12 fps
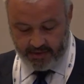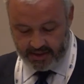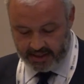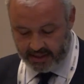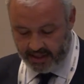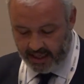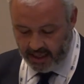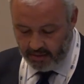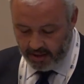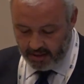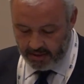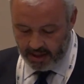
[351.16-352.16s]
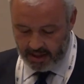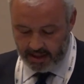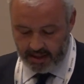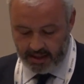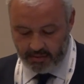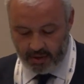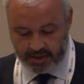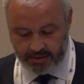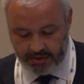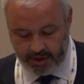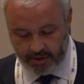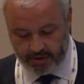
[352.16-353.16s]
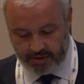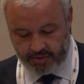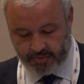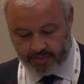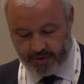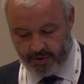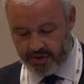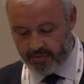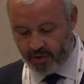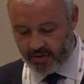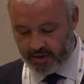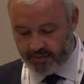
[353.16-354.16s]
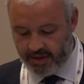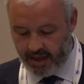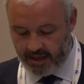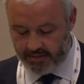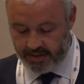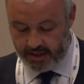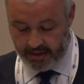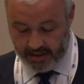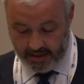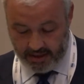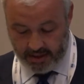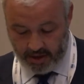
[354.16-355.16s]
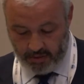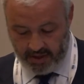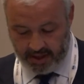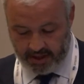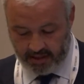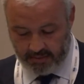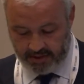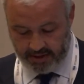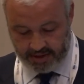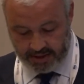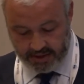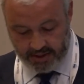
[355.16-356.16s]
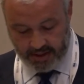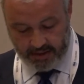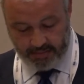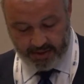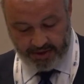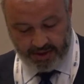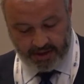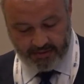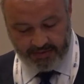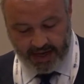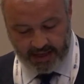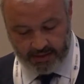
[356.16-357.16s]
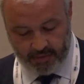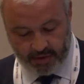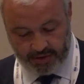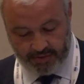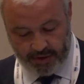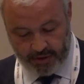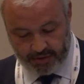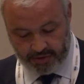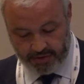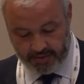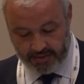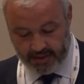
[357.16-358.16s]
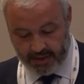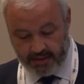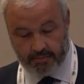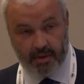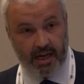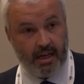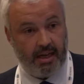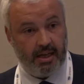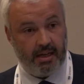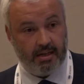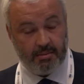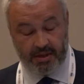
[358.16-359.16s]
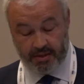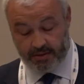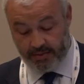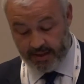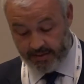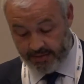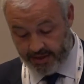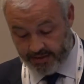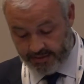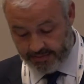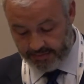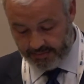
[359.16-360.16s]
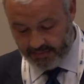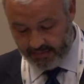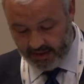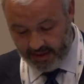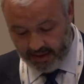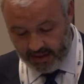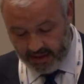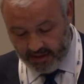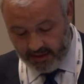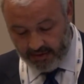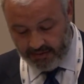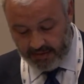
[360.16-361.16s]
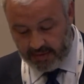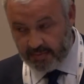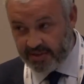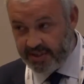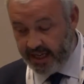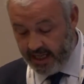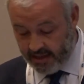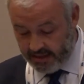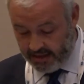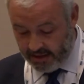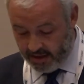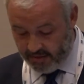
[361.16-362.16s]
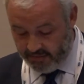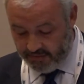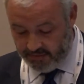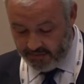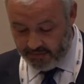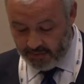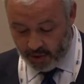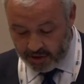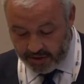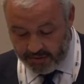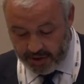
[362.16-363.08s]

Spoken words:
first at the EU level in water reuse, producing more than 300 cubic hectometers per year of direct water reuse, mainly in the Mediterranean region. 50% of water